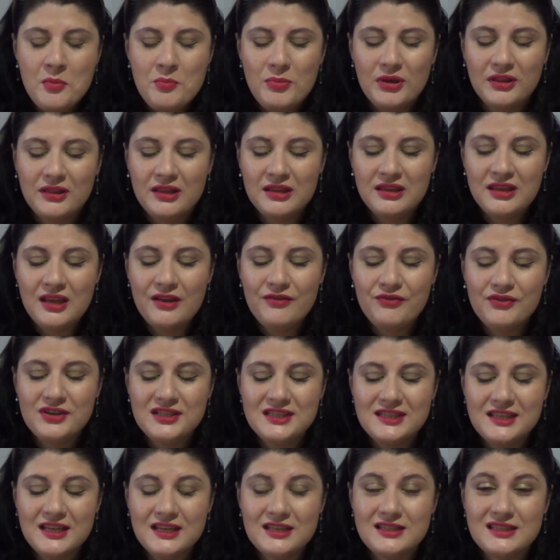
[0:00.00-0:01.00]
but the
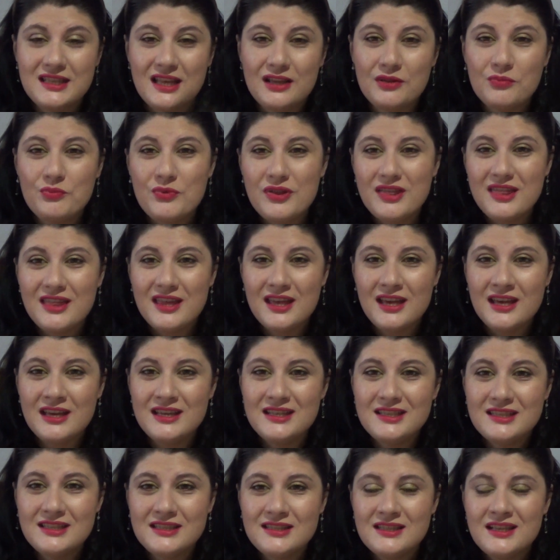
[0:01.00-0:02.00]
difference is that with
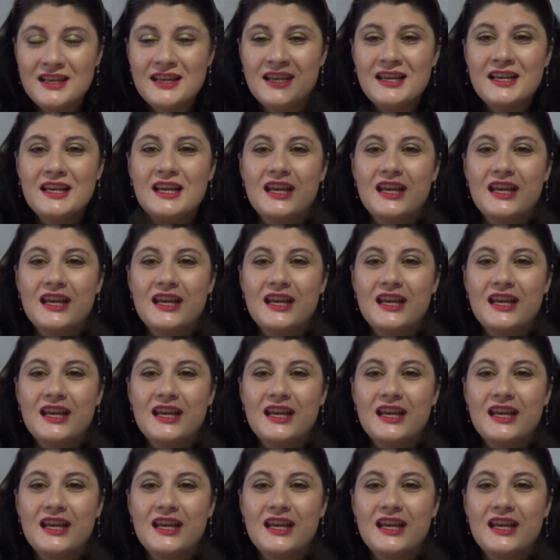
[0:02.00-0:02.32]
this,